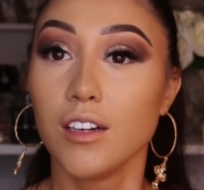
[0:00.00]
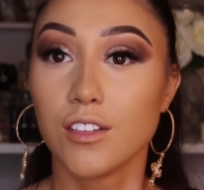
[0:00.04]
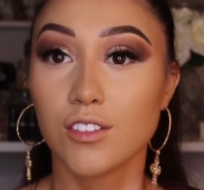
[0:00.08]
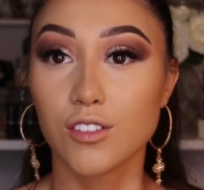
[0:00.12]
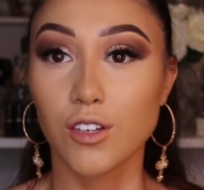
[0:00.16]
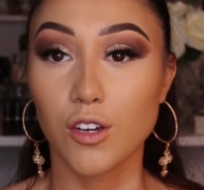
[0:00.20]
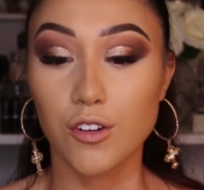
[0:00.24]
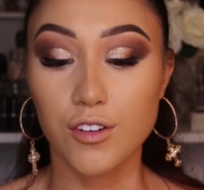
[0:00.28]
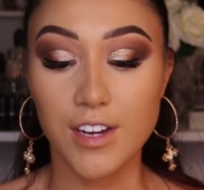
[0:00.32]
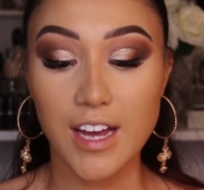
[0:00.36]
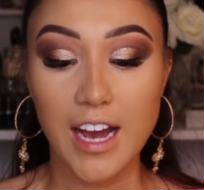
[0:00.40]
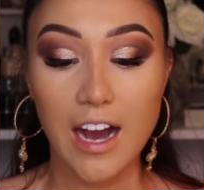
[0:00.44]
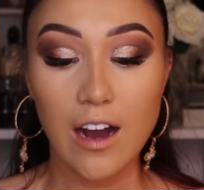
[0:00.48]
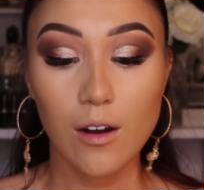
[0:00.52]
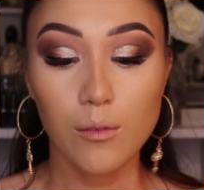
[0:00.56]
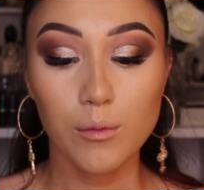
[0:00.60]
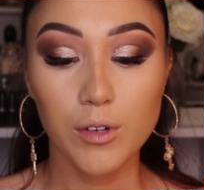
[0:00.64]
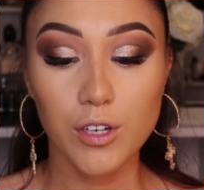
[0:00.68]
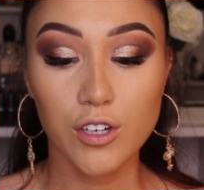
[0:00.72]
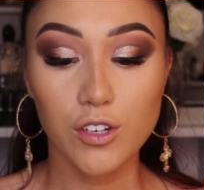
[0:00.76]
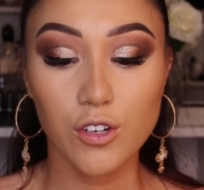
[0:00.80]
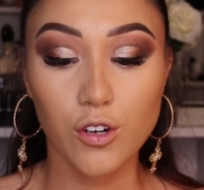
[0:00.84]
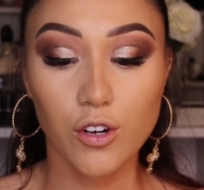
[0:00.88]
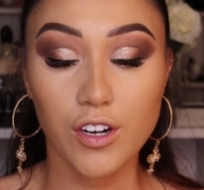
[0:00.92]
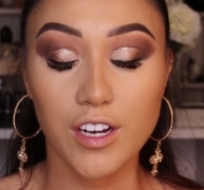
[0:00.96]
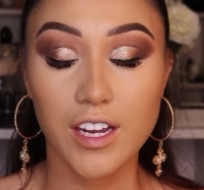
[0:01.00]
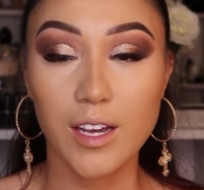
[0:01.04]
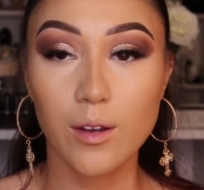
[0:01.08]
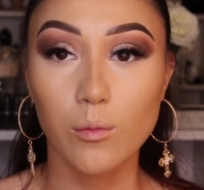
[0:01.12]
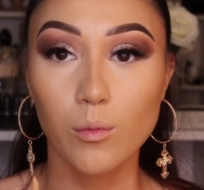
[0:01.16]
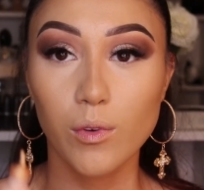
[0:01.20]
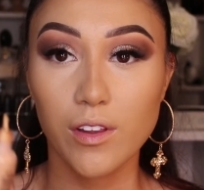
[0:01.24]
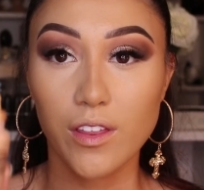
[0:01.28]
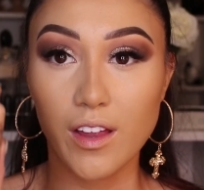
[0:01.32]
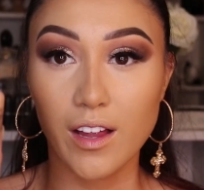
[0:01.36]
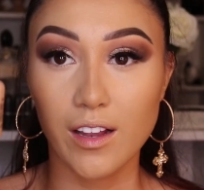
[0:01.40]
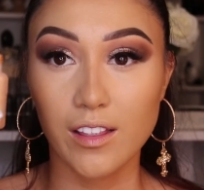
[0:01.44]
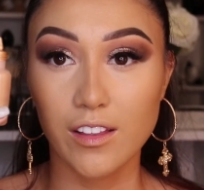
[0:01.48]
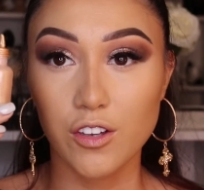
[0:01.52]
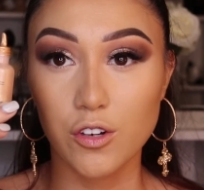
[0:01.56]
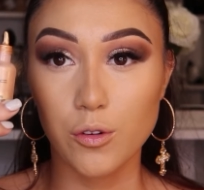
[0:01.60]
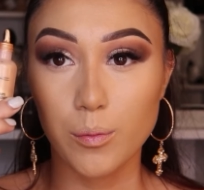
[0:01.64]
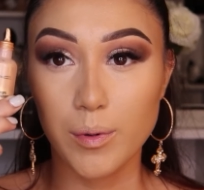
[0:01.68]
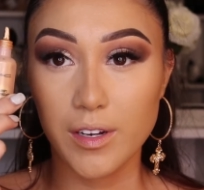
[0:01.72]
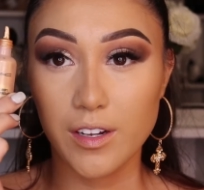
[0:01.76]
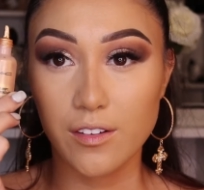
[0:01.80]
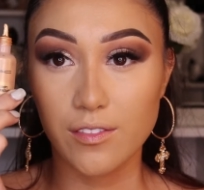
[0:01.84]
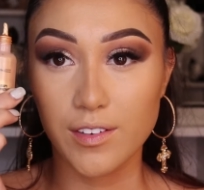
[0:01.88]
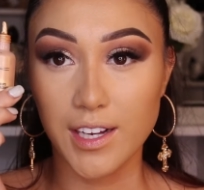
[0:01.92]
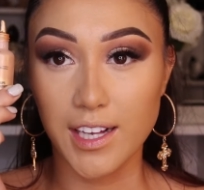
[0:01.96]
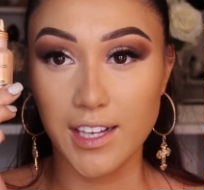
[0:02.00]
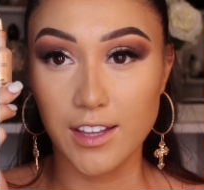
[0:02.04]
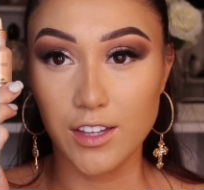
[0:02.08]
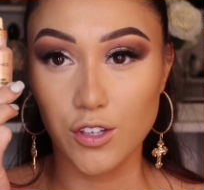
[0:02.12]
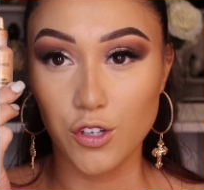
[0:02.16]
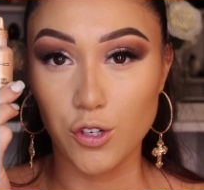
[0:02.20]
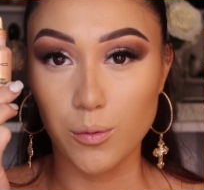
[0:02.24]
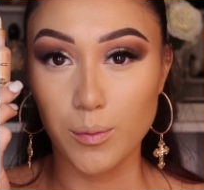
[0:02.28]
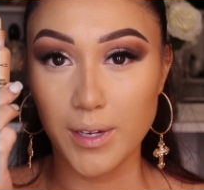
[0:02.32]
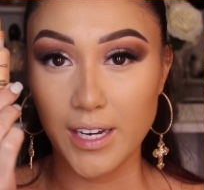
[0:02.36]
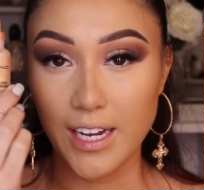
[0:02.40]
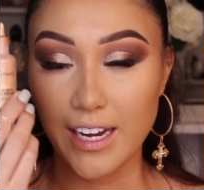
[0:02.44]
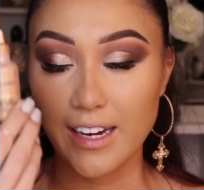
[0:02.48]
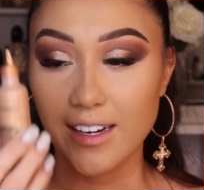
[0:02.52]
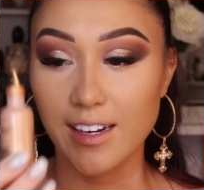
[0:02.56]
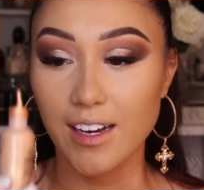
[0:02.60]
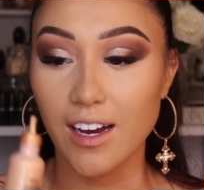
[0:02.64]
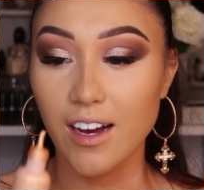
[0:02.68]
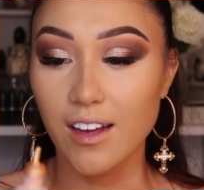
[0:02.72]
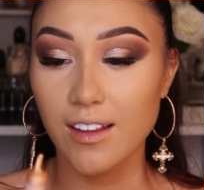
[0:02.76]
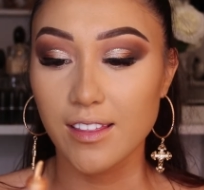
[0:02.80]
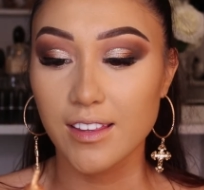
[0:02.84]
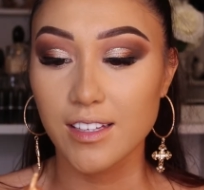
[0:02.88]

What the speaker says: So now I'm going to go in with a little bit of illuminator.